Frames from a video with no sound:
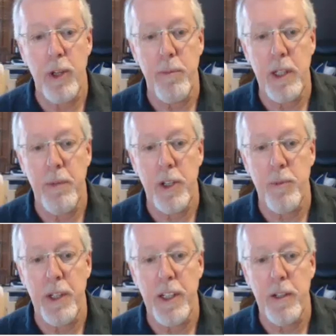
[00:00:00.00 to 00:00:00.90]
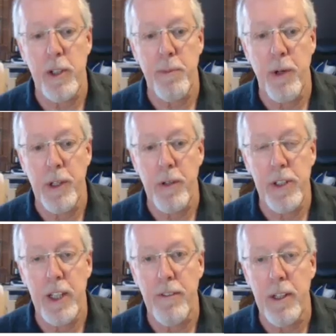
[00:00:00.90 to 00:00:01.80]
or the mean measurement here is
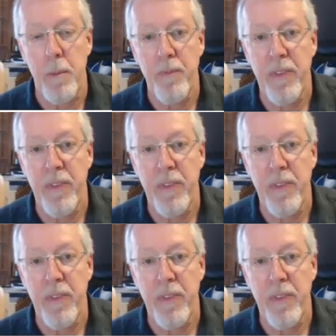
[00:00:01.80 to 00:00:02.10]
0.07.